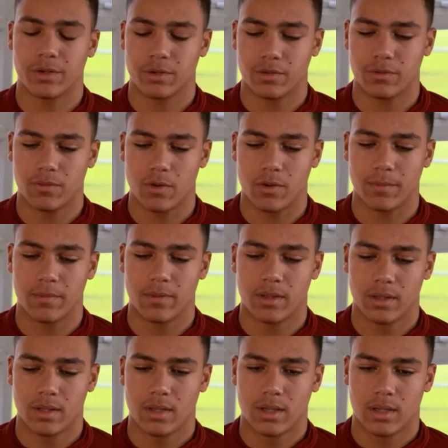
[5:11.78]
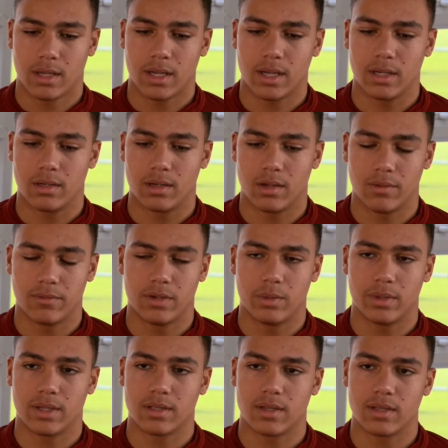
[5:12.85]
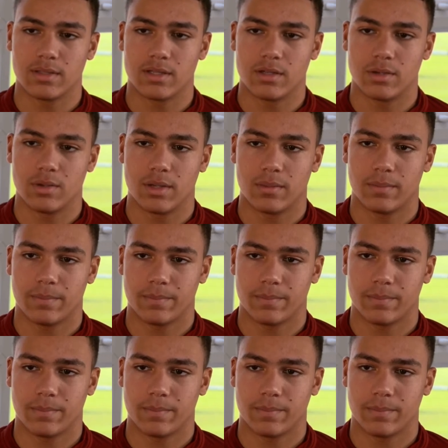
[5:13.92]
in good form, and hopefully we can continue it.